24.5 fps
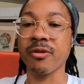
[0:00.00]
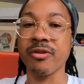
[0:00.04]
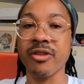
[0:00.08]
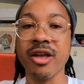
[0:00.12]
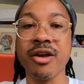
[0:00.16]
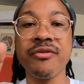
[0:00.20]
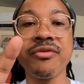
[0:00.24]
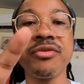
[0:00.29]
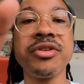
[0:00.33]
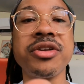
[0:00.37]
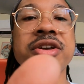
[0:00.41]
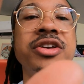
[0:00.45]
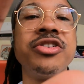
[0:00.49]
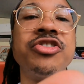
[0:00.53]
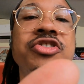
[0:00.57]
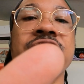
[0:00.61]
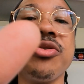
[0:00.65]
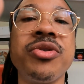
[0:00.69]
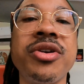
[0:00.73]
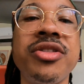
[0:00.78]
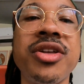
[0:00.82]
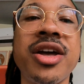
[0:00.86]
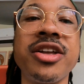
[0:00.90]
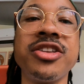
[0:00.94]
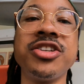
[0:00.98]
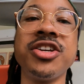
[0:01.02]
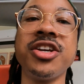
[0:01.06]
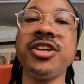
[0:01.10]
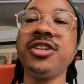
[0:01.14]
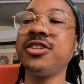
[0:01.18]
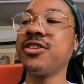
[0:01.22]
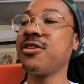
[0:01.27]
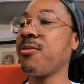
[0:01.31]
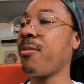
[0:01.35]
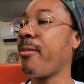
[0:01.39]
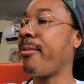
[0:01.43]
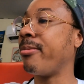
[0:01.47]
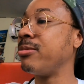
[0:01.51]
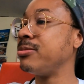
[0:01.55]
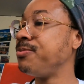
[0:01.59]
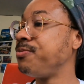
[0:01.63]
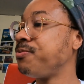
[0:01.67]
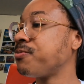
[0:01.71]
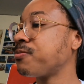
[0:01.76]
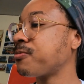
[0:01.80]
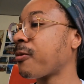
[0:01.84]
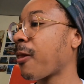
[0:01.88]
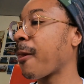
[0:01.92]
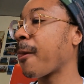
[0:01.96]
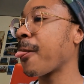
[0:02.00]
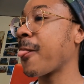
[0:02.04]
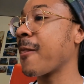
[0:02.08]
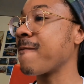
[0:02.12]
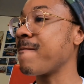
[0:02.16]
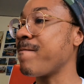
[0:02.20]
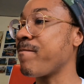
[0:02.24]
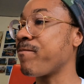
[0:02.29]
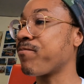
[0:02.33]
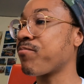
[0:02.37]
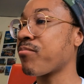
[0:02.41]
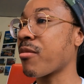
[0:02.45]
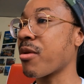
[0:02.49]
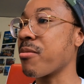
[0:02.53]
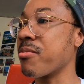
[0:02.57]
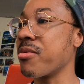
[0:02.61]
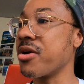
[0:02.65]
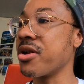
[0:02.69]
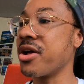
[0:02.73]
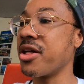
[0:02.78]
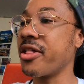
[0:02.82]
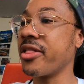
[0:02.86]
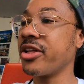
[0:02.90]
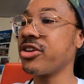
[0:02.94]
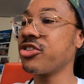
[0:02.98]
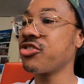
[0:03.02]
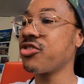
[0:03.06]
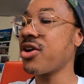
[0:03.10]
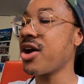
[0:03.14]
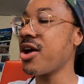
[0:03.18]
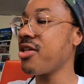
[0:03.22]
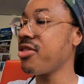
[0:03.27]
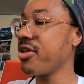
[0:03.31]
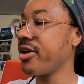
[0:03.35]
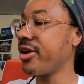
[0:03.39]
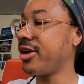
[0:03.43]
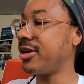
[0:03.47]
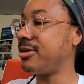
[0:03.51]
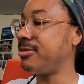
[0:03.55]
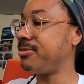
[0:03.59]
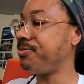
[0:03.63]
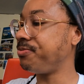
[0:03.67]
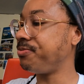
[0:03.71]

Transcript: Definitely enjoying that taste. But let's try the